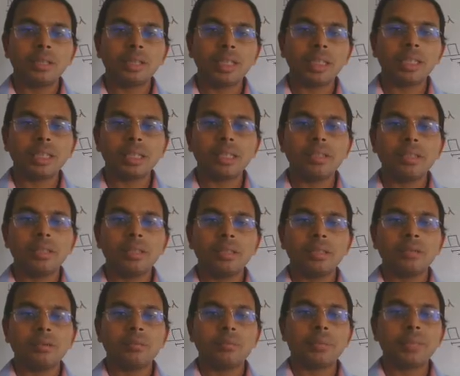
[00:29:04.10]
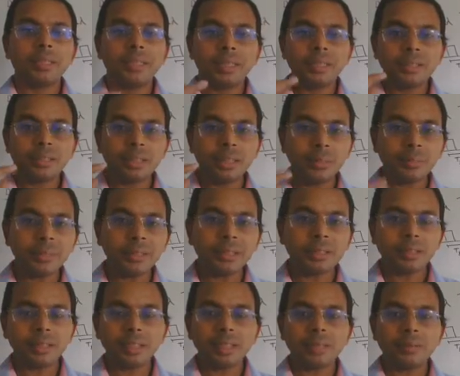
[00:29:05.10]
signal, but it
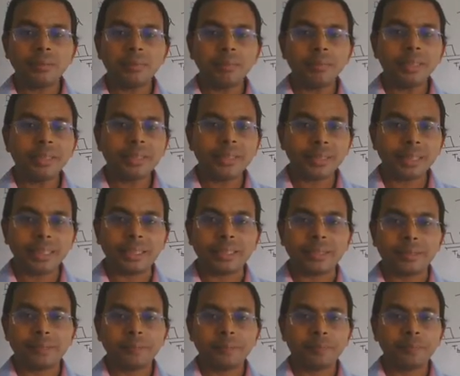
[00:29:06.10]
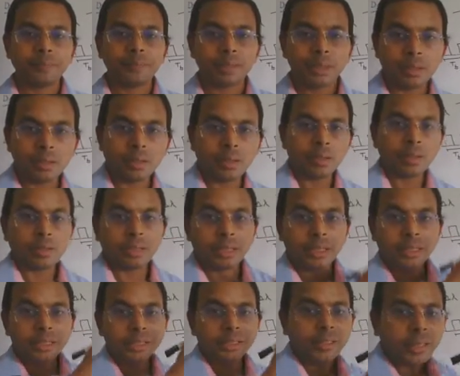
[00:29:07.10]
limits the bit rate.
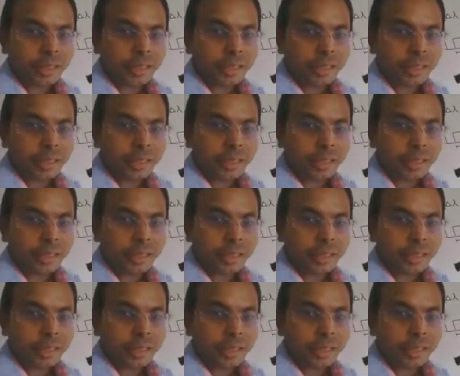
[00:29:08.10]
Let us